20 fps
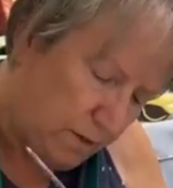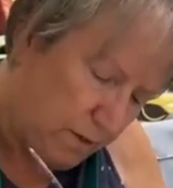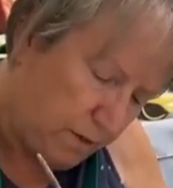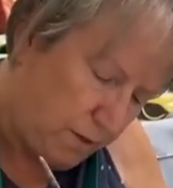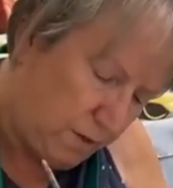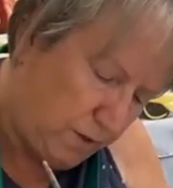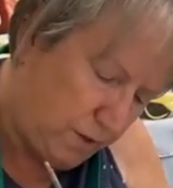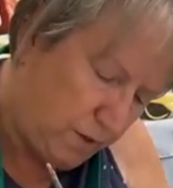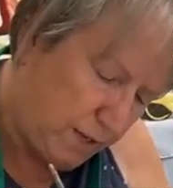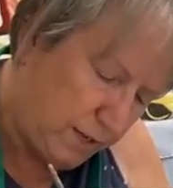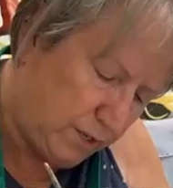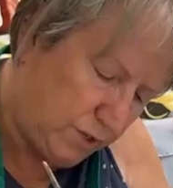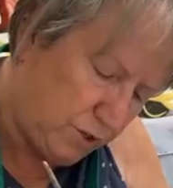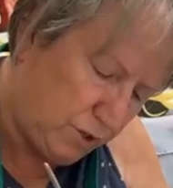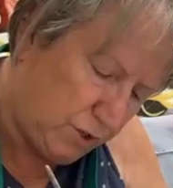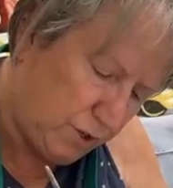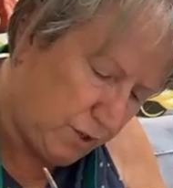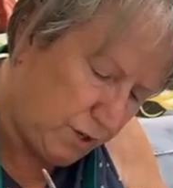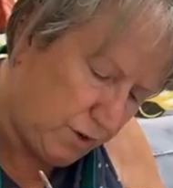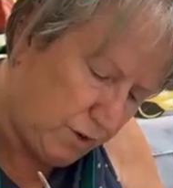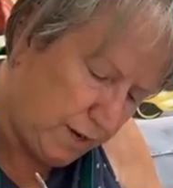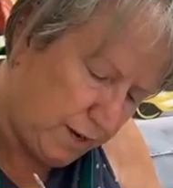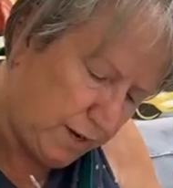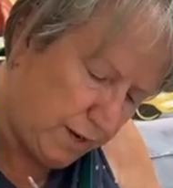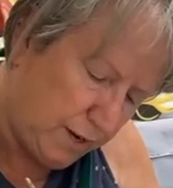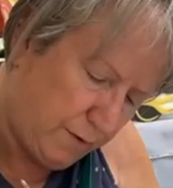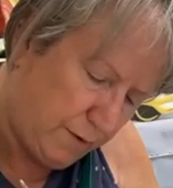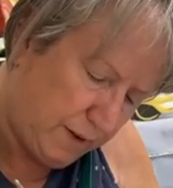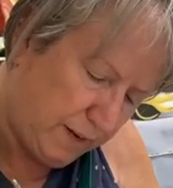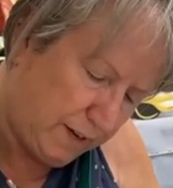So that's your
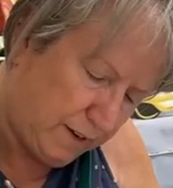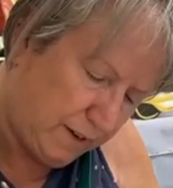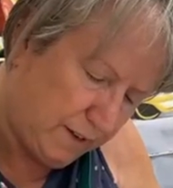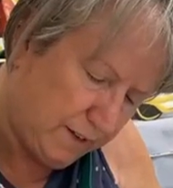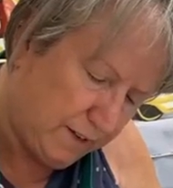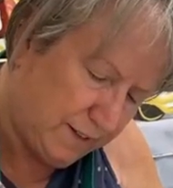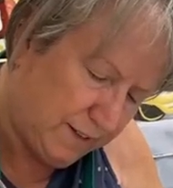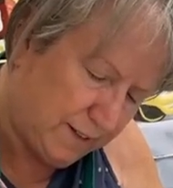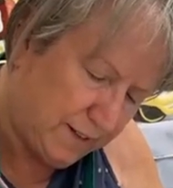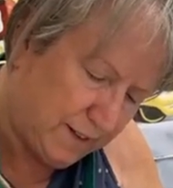theory anyway, Connie?